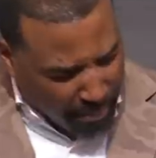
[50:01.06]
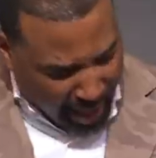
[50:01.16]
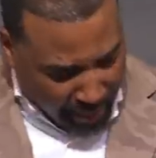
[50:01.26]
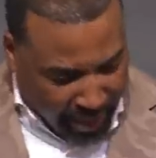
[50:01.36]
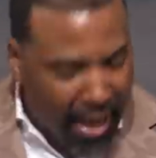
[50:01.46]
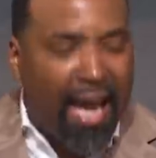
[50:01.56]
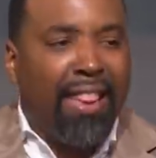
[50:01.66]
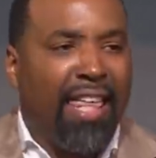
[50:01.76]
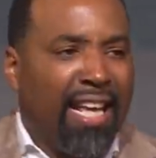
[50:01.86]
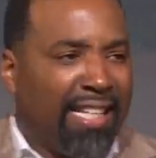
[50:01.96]
baby.
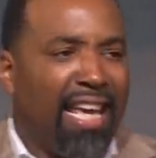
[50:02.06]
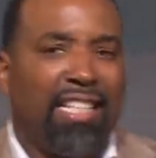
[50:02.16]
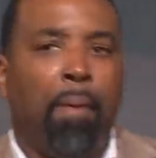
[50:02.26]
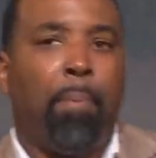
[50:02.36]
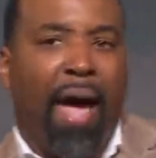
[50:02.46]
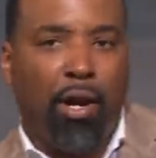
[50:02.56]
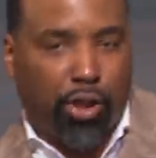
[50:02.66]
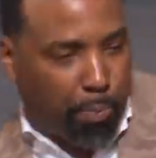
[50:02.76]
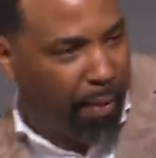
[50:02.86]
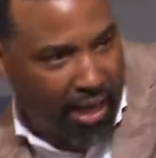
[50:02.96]
This is a
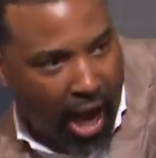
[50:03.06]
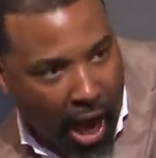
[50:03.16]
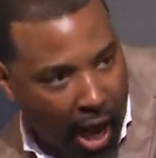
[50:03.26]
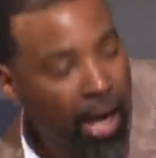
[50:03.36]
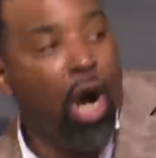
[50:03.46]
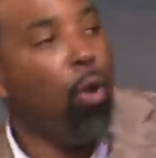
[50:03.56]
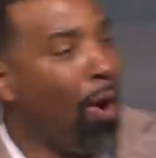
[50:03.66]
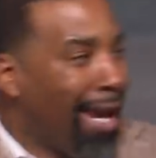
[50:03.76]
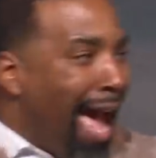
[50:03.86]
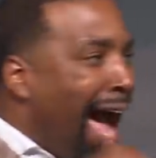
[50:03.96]
bounce beyond.
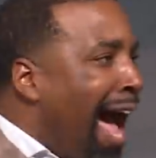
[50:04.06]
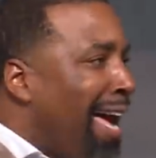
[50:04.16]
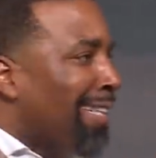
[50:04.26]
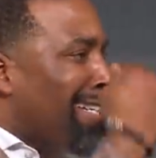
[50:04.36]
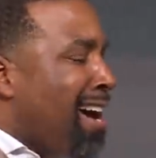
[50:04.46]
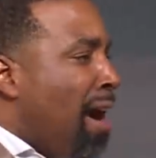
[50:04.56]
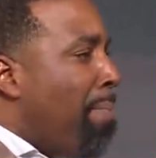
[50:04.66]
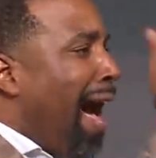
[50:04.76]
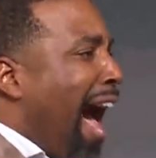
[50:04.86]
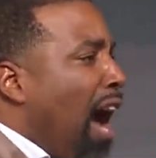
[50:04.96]
When I come
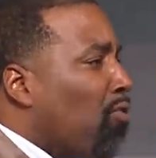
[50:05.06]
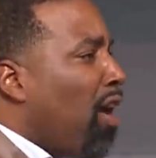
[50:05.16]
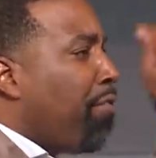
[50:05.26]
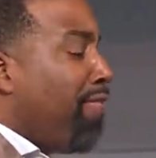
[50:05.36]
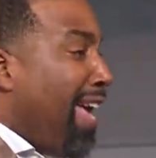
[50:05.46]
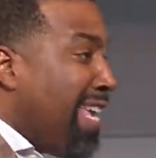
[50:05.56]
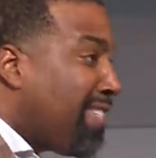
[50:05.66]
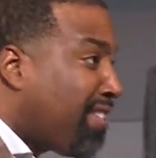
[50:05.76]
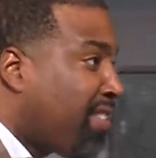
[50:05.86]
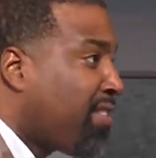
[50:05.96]
out of
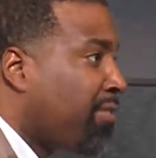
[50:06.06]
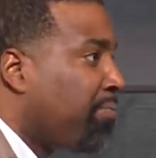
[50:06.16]
this,